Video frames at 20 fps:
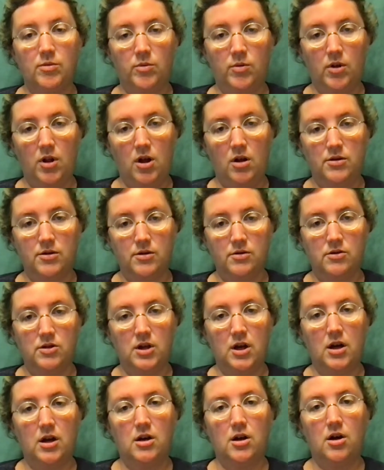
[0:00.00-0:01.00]
will also
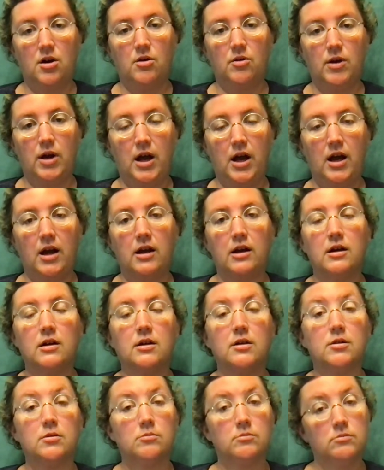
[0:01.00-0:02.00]
sign OK.
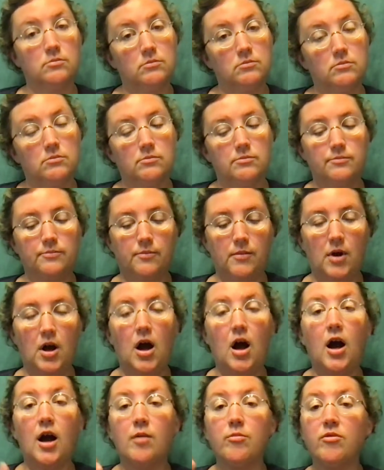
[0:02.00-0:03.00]

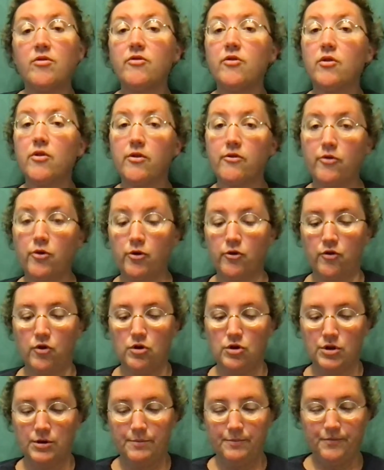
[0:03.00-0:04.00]
I prefer the full
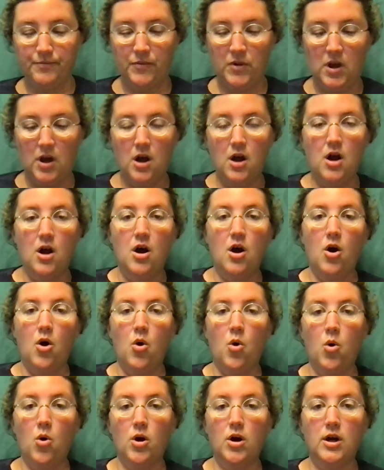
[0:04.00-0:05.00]
version.
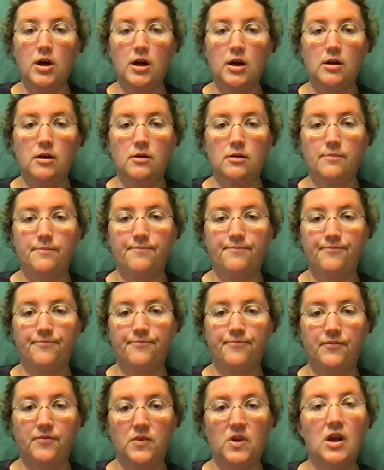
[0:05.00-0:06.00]
Oregon
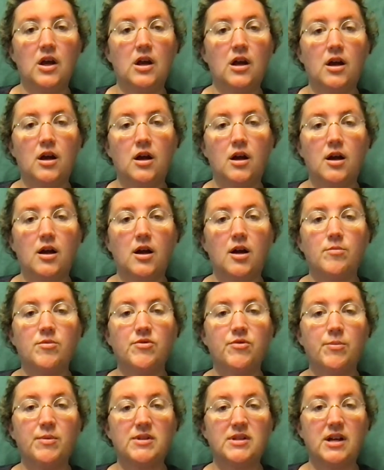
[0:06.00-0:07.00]
comes
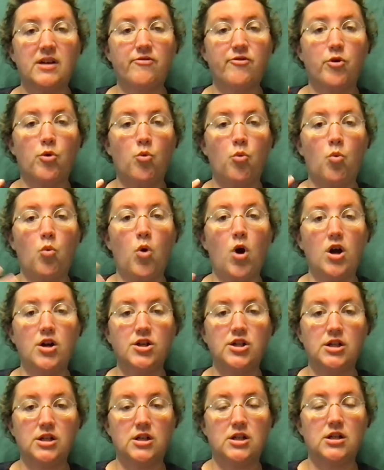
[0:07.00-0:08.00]
from the sign for
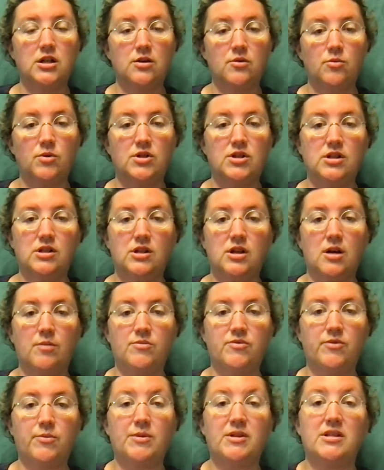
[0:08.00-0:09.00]
Washington, which comes
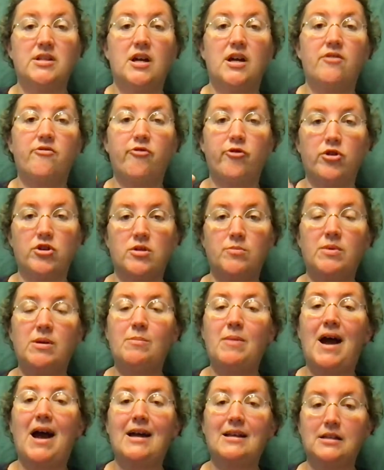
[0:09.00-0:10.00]
from the sign for to be
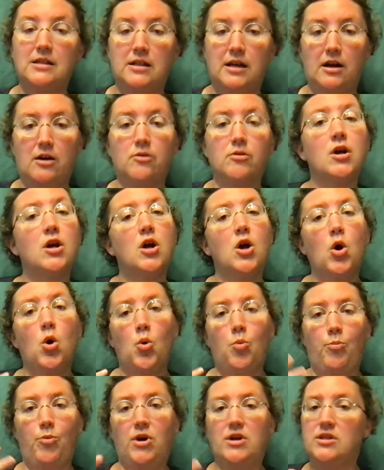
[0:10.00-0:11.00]
passed down.
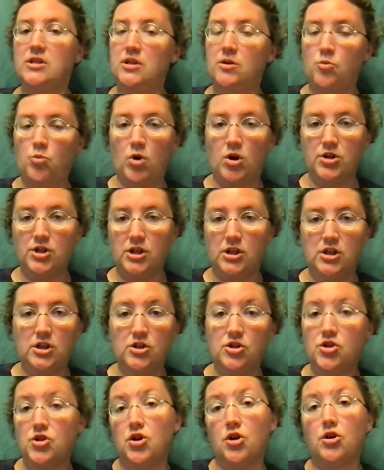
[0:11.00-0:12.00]
President Washington
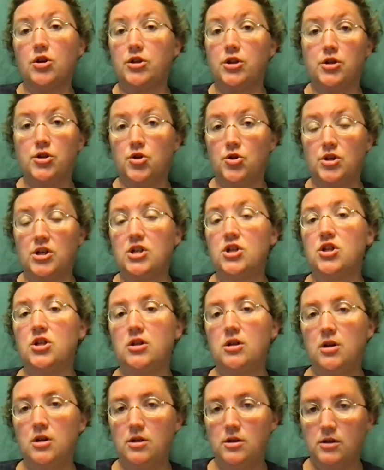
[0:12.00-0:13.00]
started the tradition